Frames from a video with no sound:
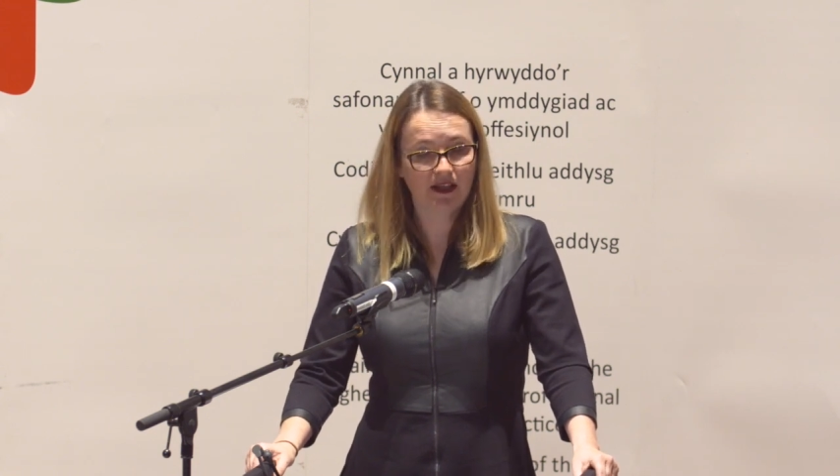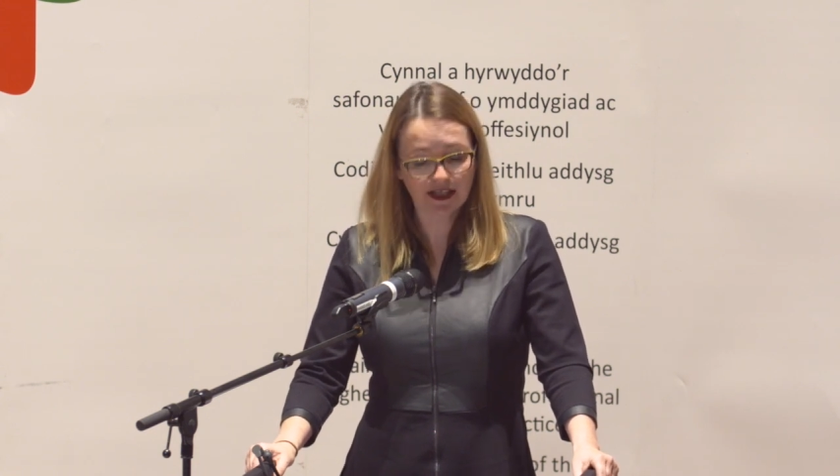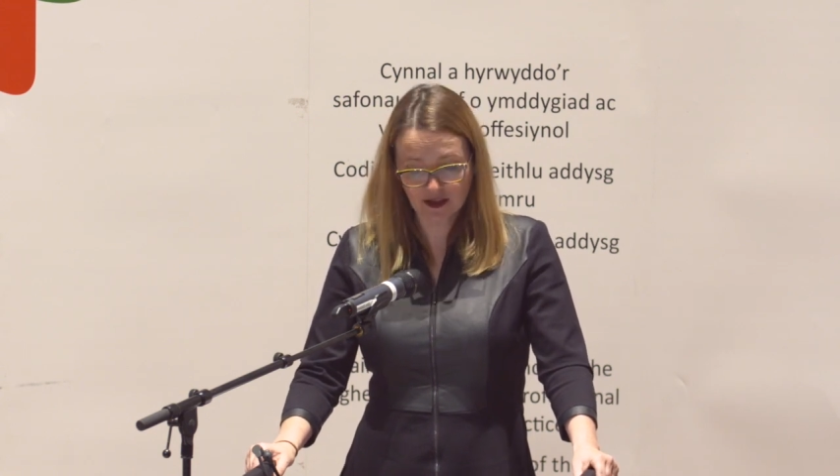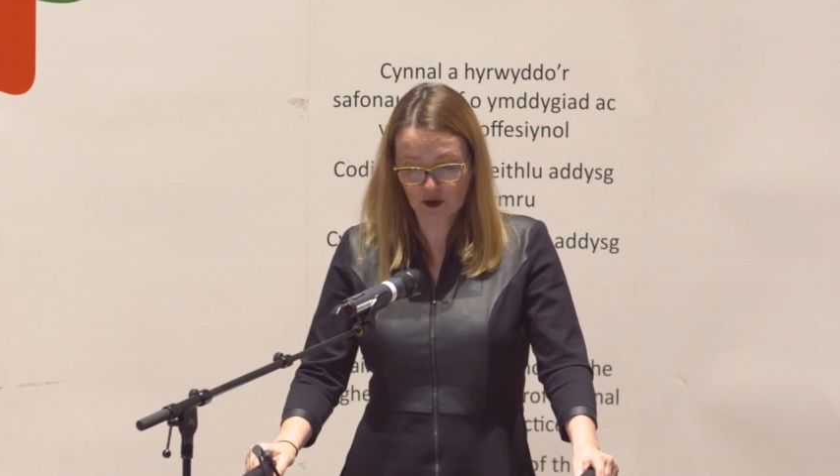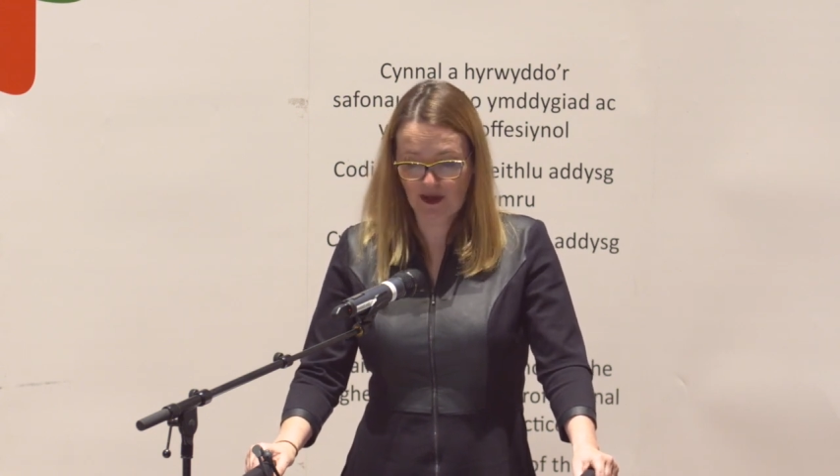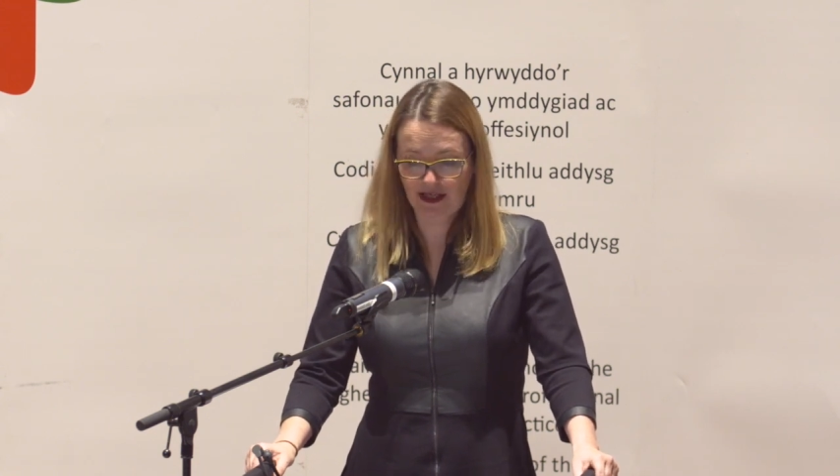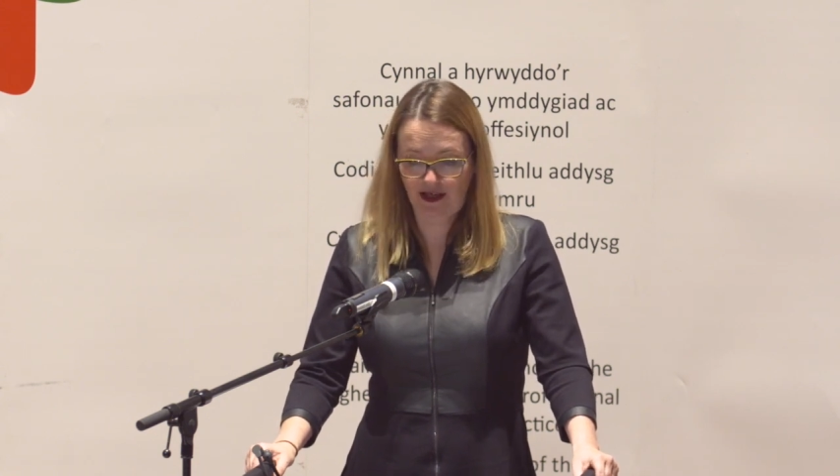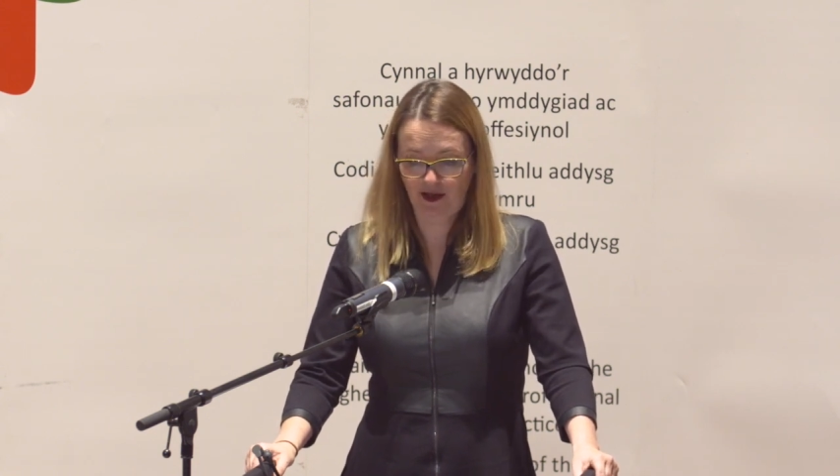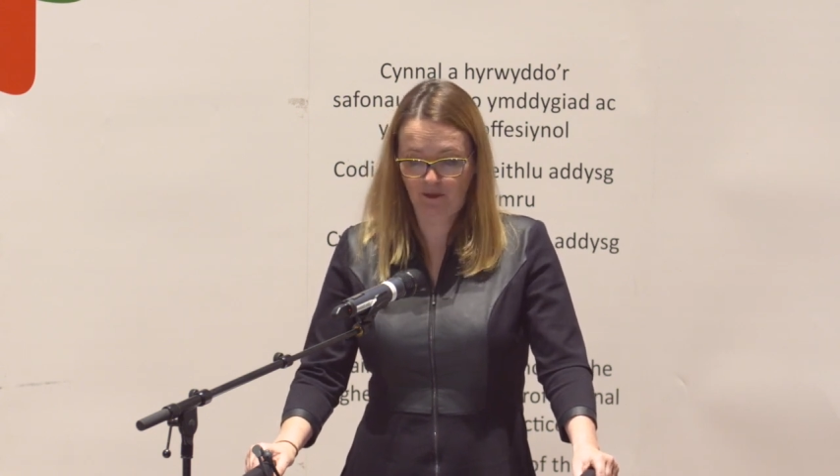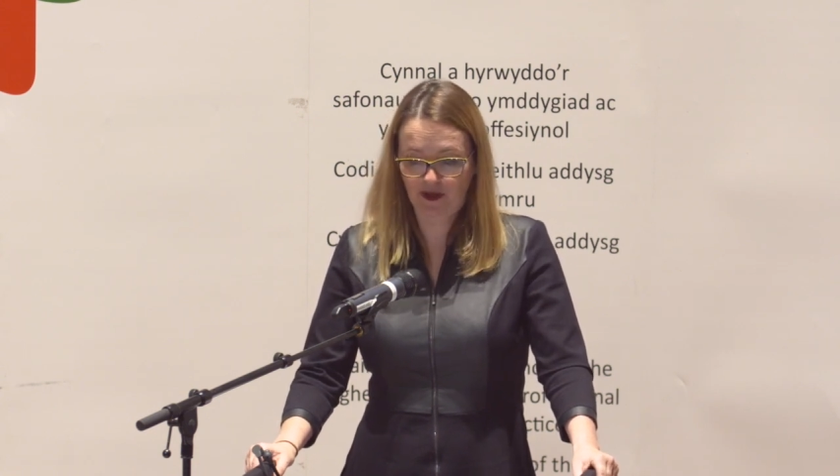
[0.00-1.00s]
This
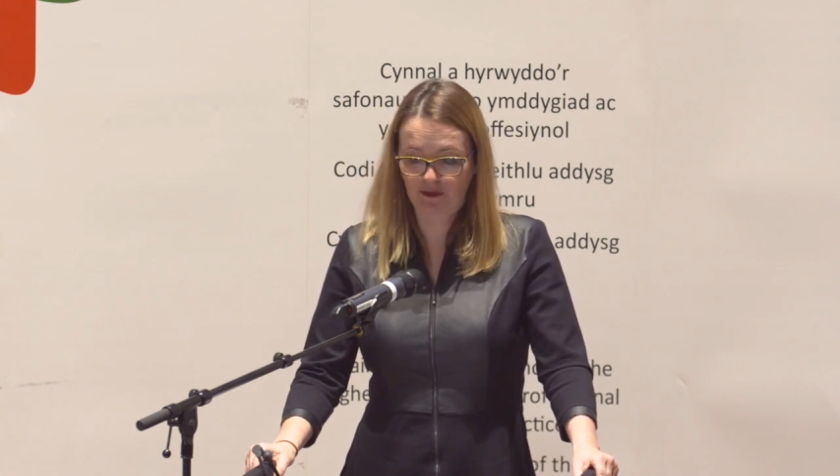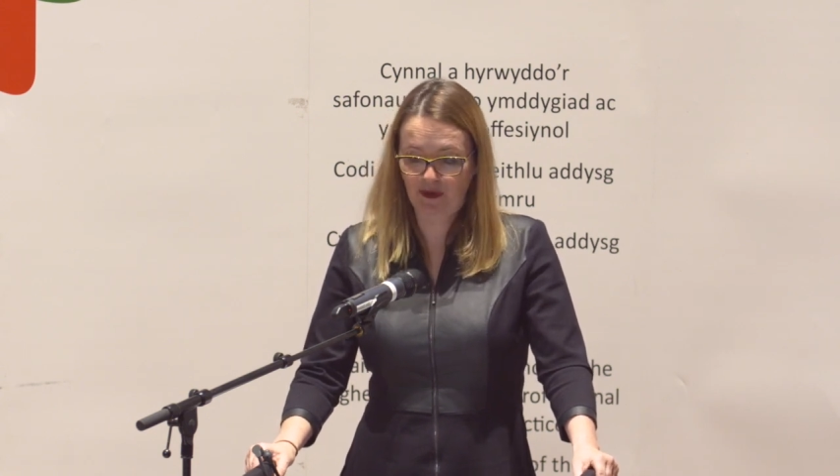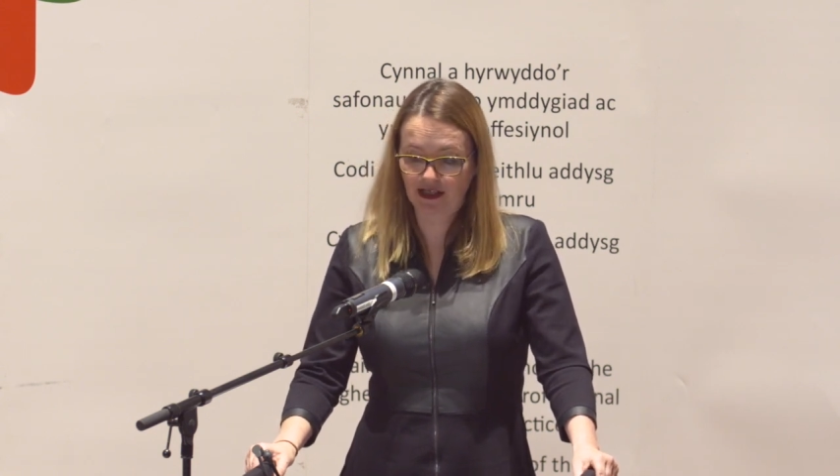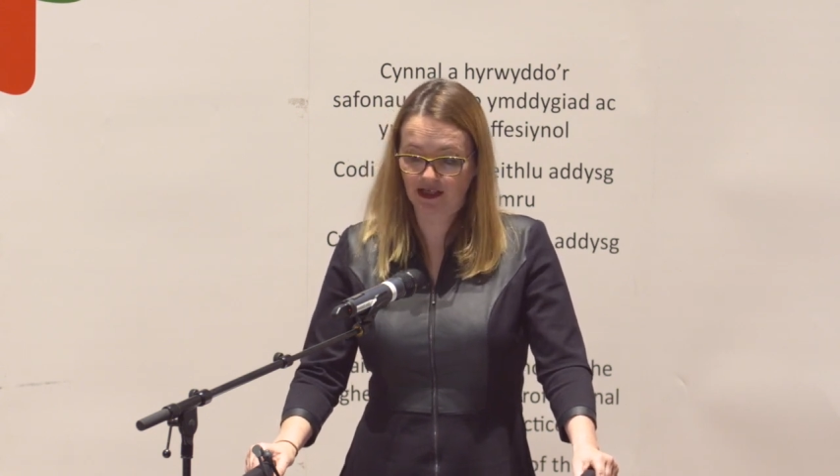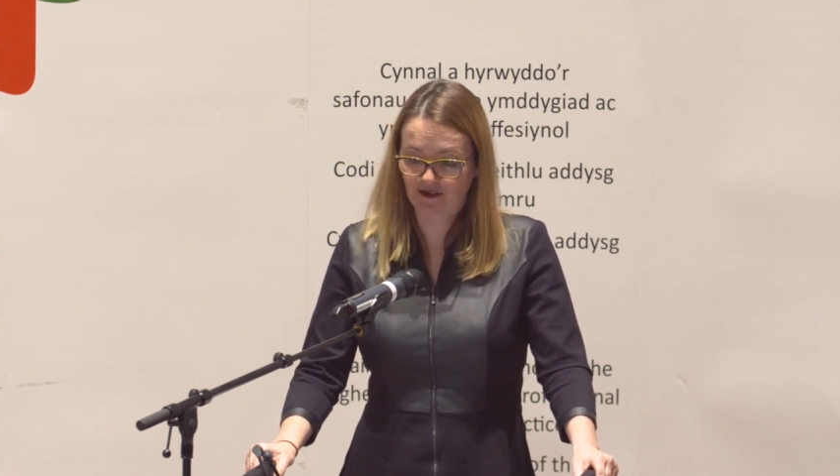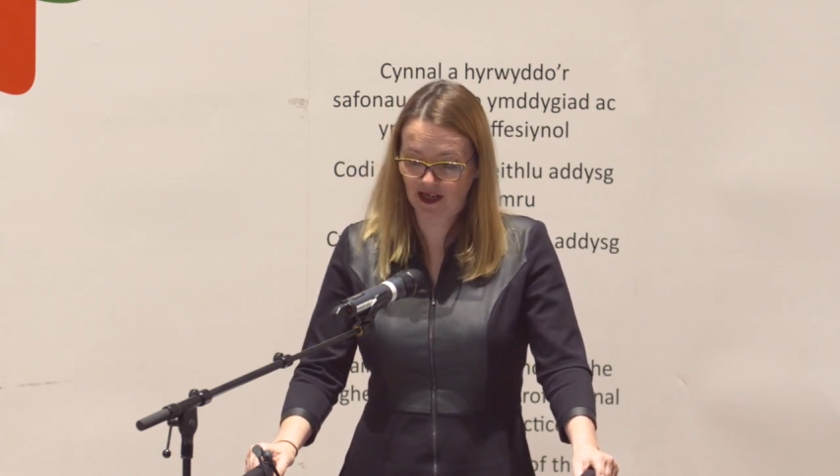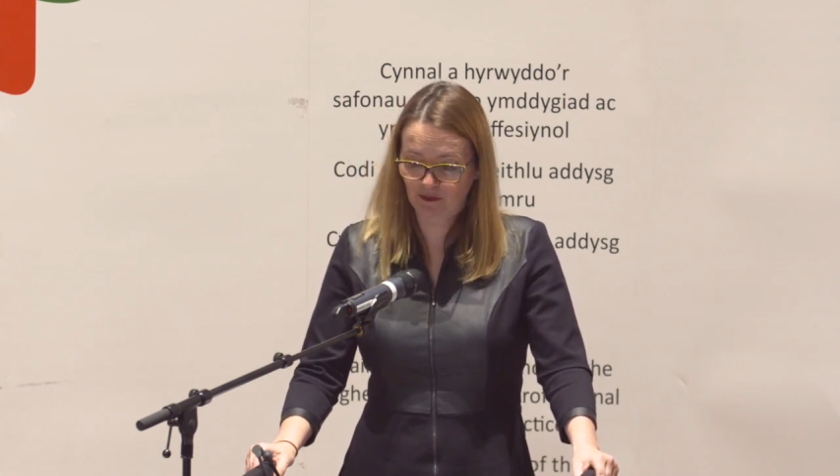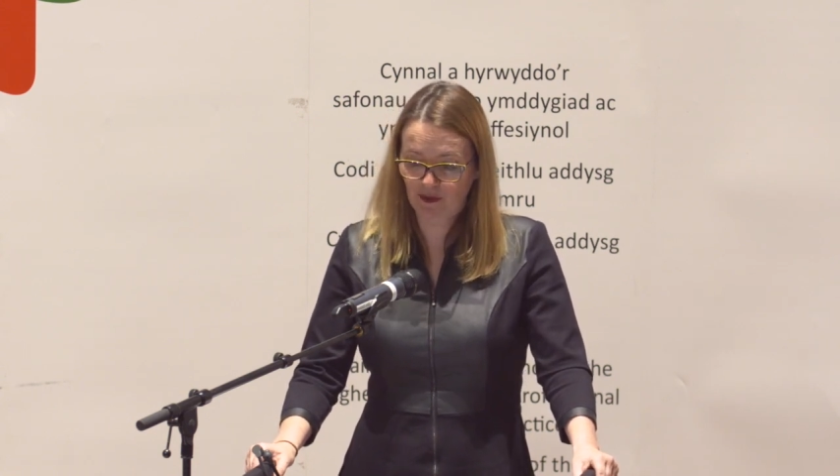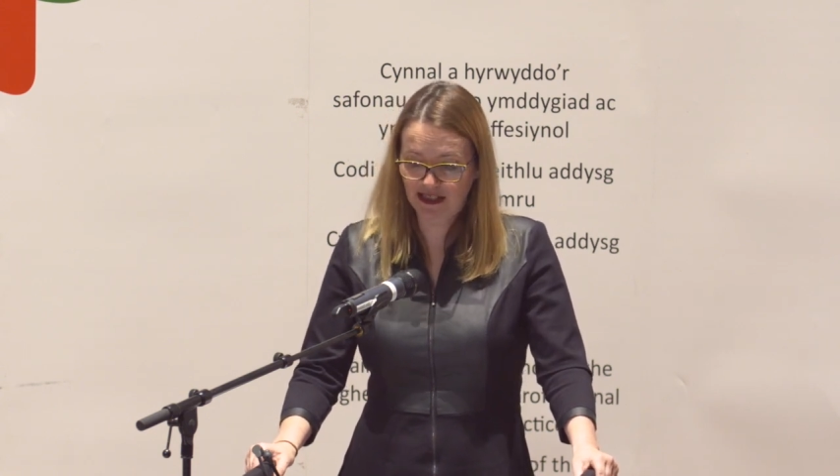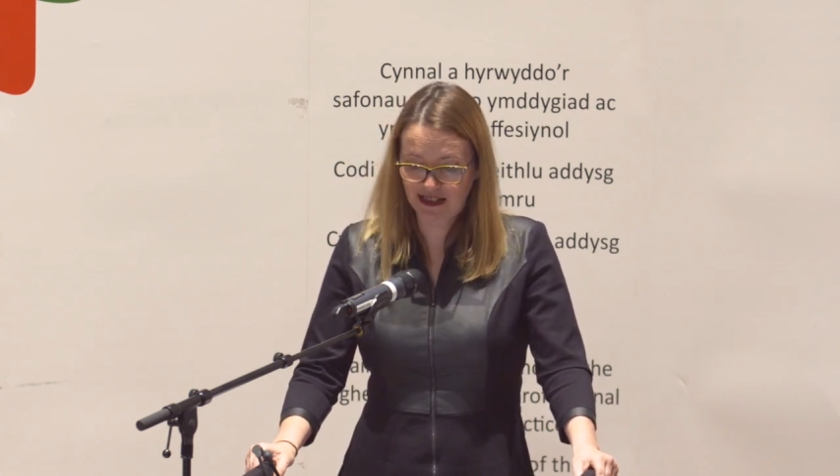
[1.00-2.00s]
curriculum is being
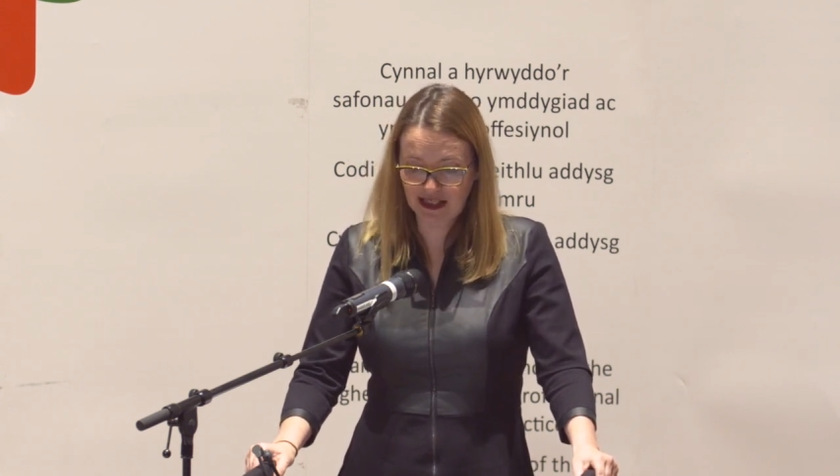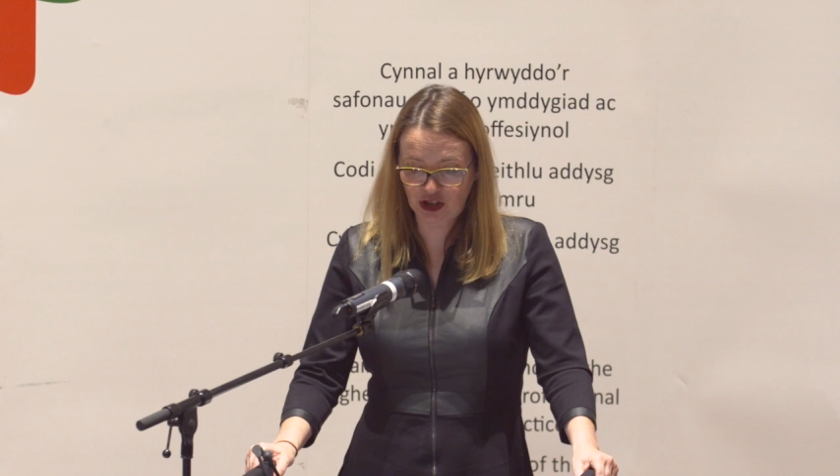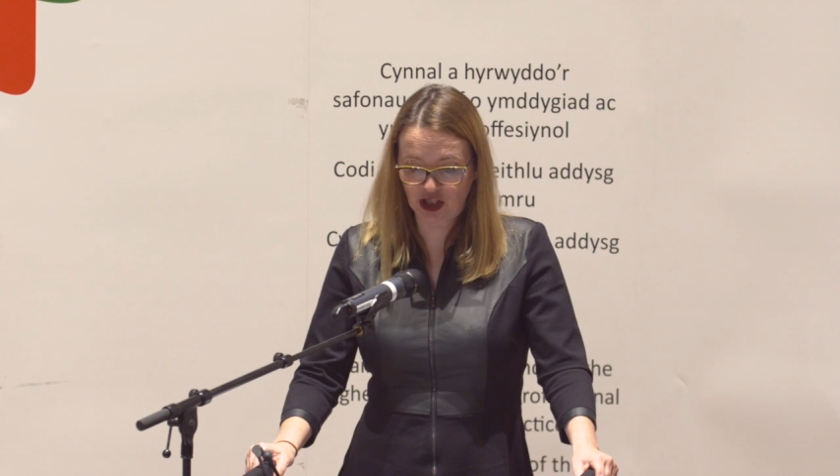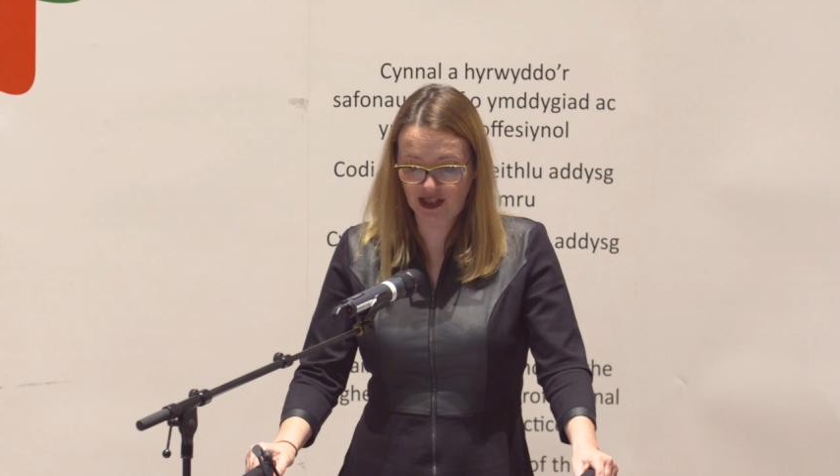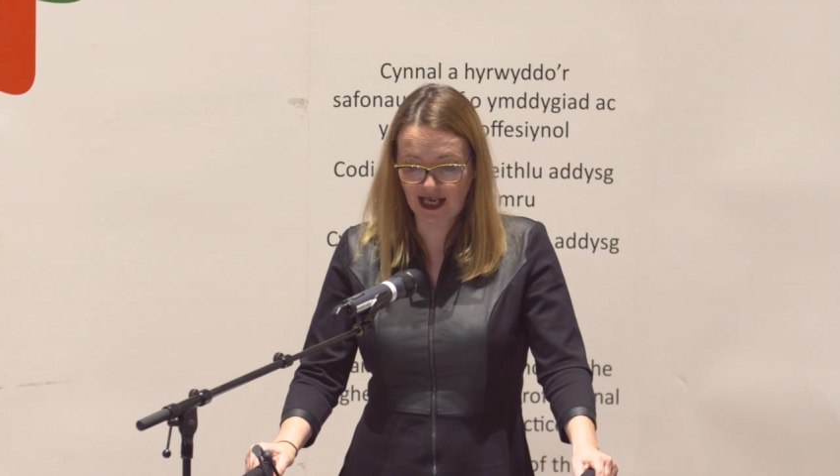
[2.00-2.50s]
developed by teachers